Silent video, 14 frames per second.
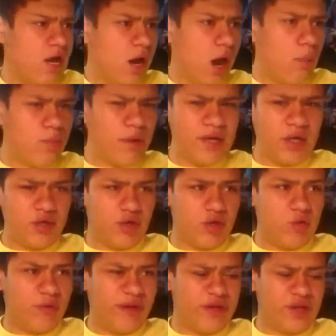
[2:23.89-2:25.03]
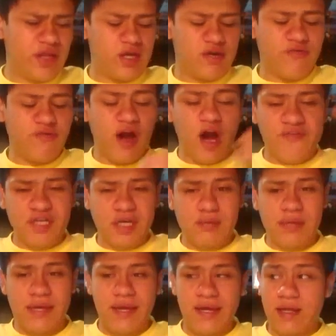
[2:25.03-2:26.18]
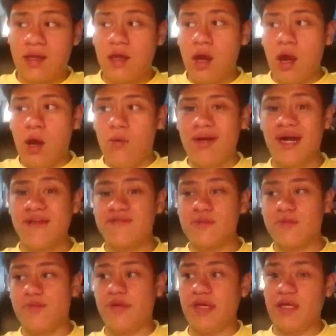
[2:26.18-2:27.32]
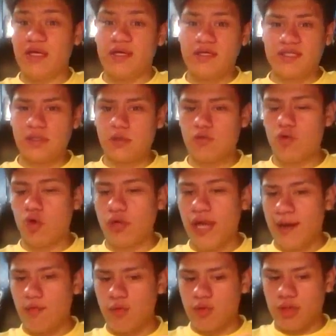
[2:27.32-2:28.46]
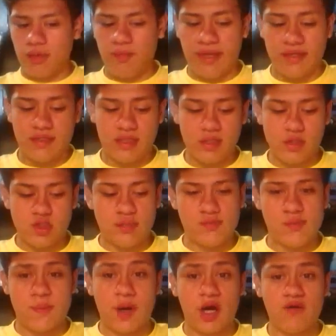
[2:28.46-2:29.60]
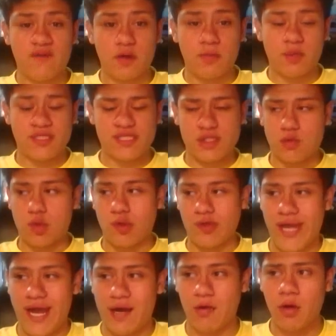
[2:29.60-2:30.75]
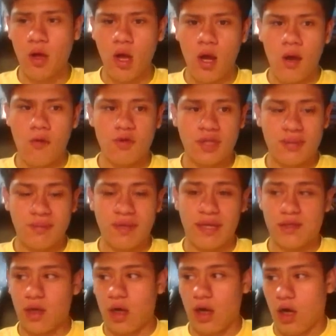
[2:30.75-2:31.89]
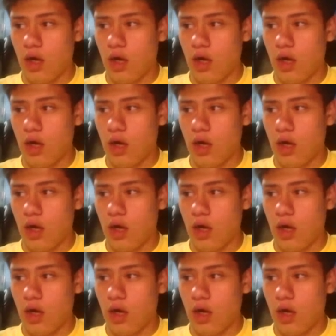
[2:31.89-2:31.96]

Right now, the only one I could think of off the top of my head would have to be Casino Royale, where they made, in the James Bond film, Casino Royale, where they made